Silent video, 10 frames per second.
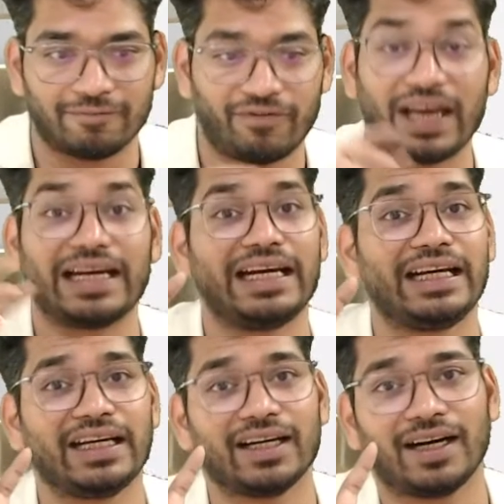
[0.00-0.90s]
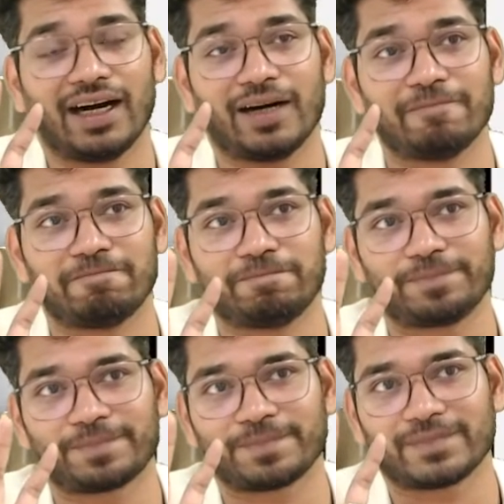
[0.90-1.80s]
very
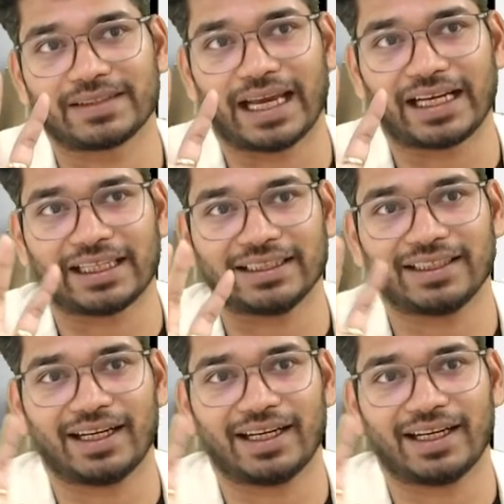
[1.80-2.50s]
like